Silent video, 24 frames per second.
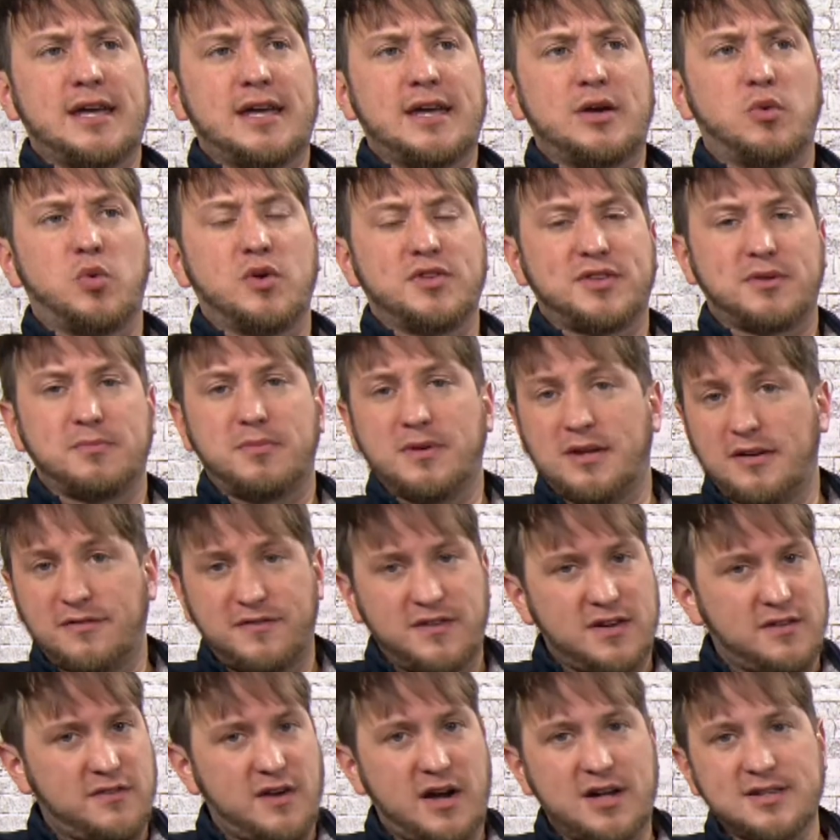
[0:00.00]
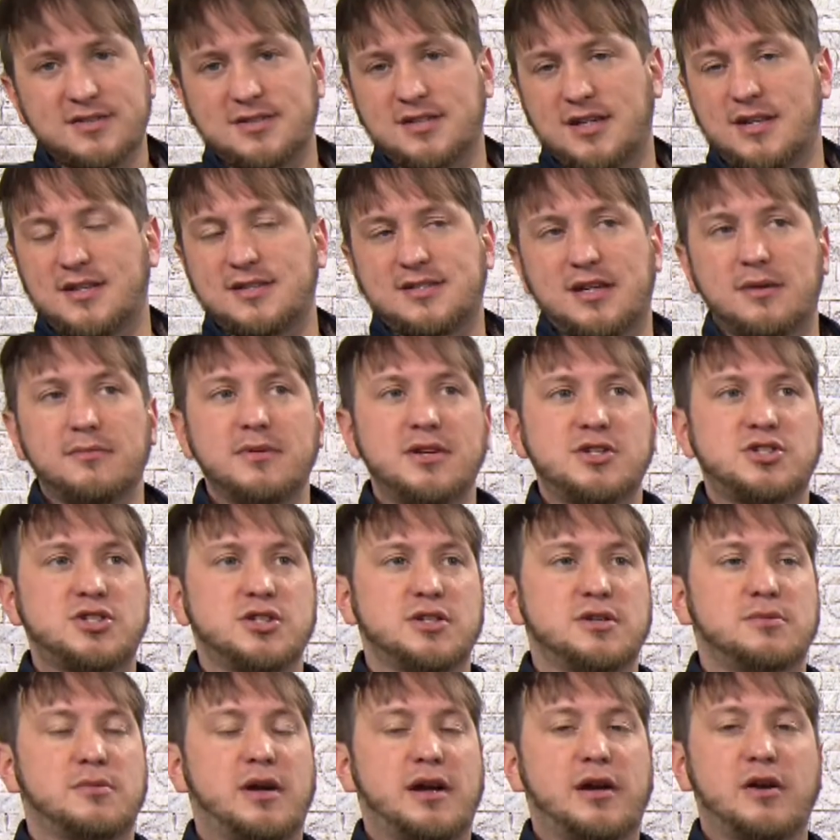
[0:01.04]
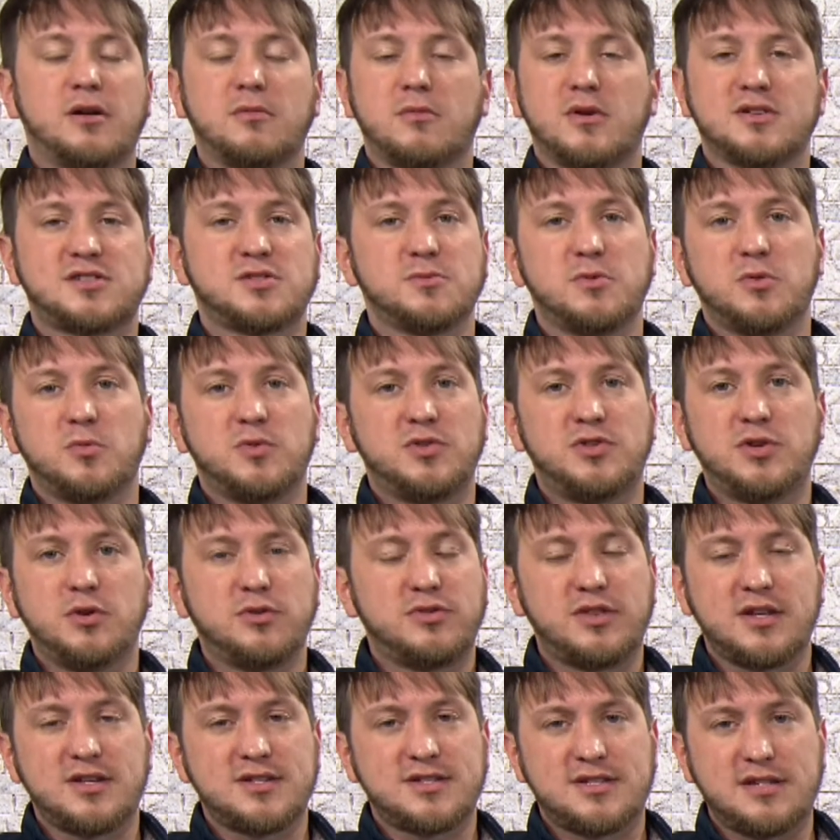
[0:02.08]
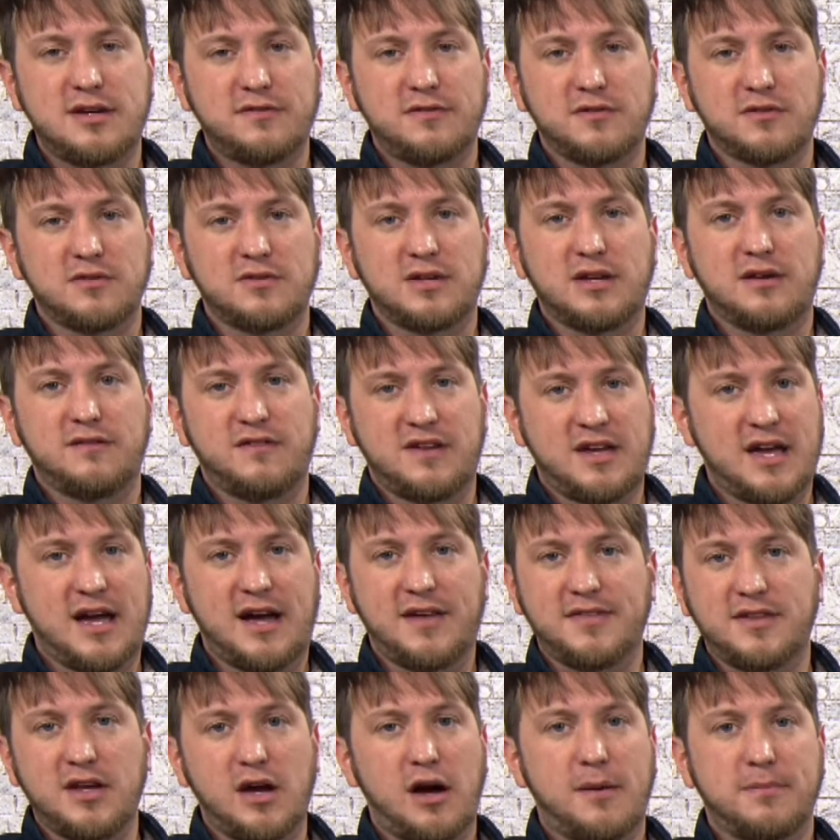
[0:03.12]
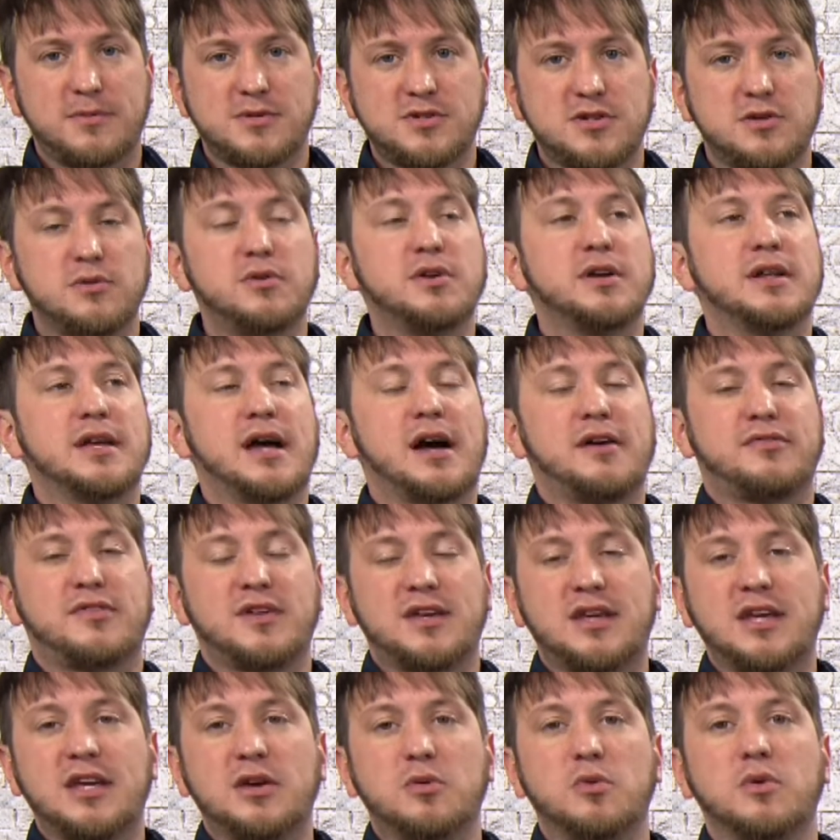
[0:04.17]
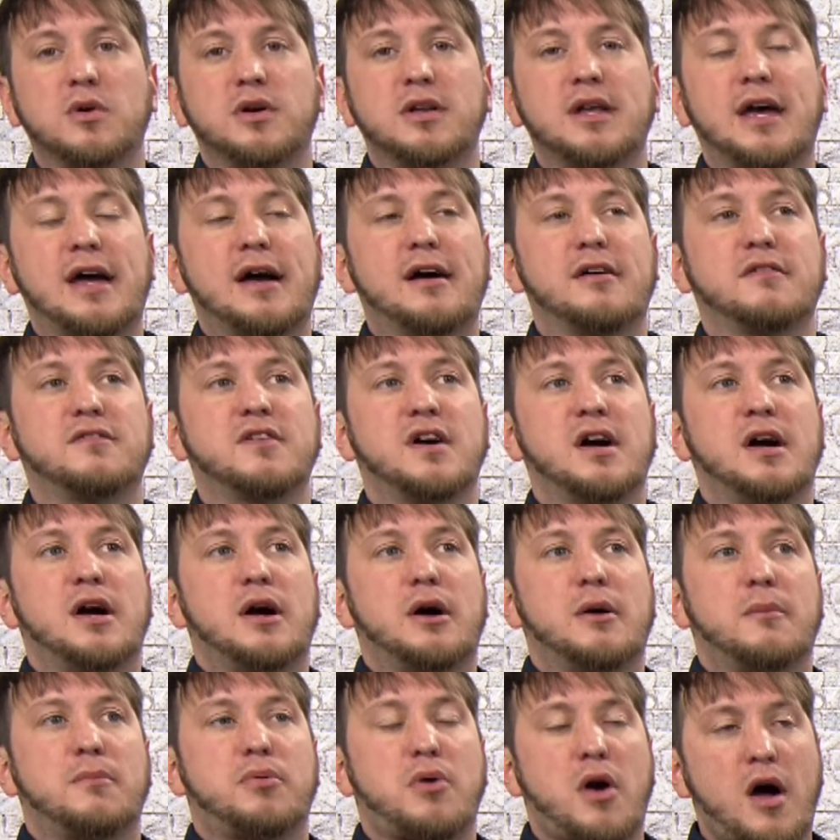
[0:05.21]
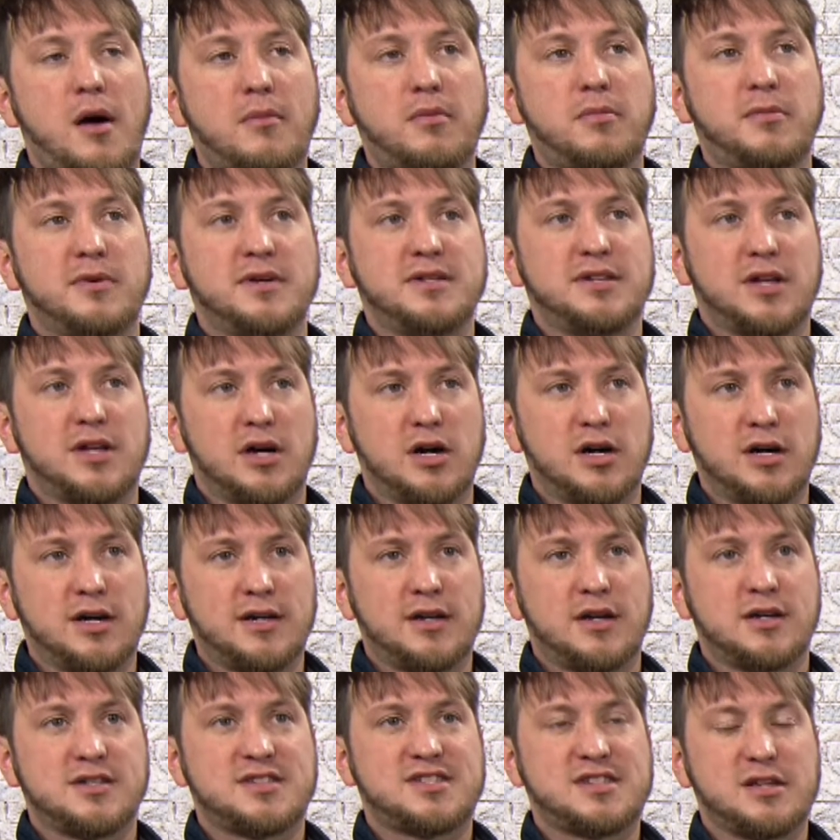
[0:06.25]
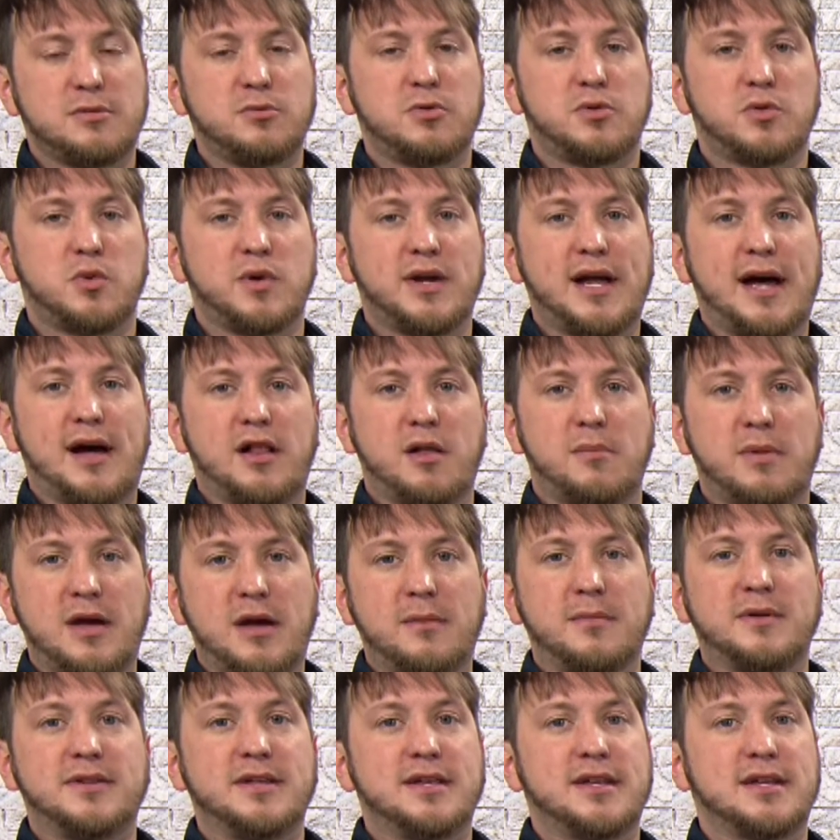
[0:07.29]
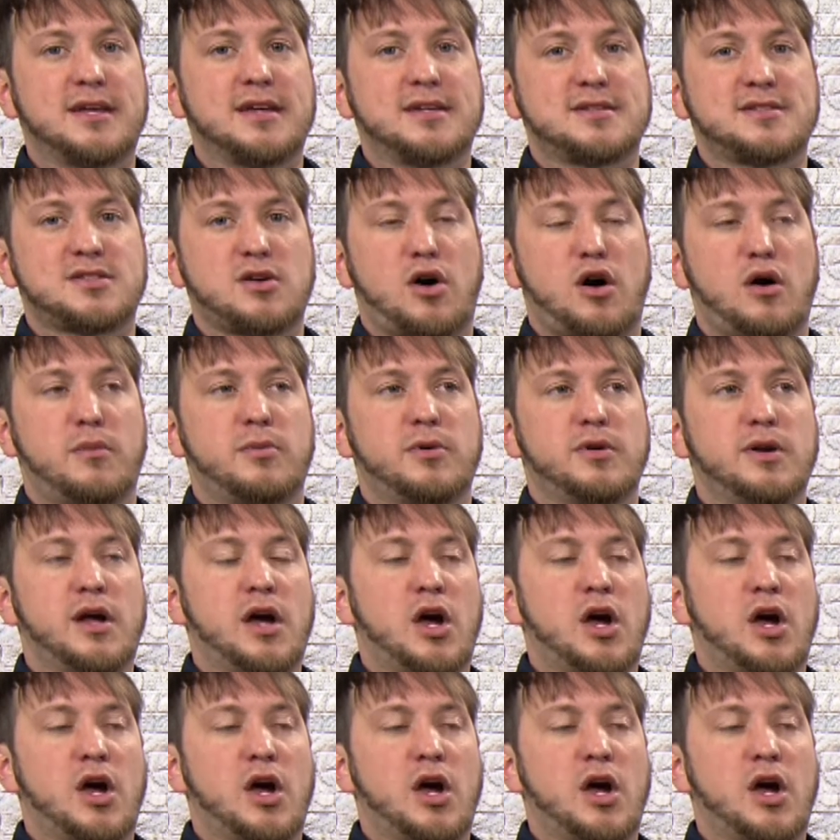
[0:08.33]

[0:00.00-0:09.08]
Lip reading: with the benefit of hindsight, as I mentioned, Eric Musselman would do things differently. If he had the opportunity, I think he would have probably done similar to what Alabama did against Auburn,